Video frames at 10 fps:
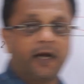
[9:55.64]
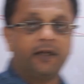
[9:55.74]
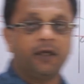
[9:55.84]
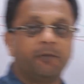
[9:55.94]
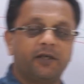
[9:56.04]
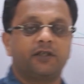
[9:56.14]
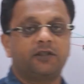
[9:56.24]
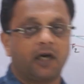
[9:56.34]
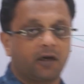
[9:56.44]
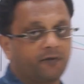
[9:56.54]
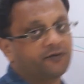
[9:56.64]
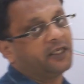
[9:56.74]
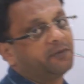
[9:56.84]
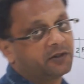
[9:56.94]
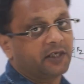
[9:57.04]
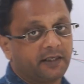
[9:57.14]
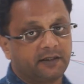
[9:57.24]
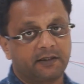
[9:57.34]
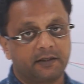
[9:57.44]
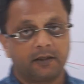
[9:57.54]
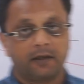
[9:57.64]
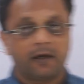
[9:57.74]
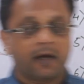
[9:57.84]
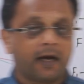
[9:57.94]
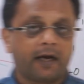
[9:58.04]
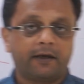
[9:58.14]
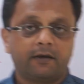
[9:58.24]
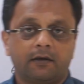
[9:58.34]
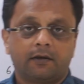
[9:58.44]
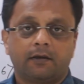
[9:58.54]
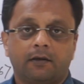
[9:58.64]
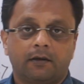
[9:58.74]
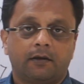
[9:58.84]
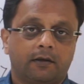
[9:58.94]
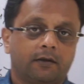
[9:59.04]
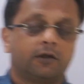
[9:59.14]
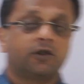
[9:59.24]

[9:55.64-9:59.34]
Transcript: and images are of same size and the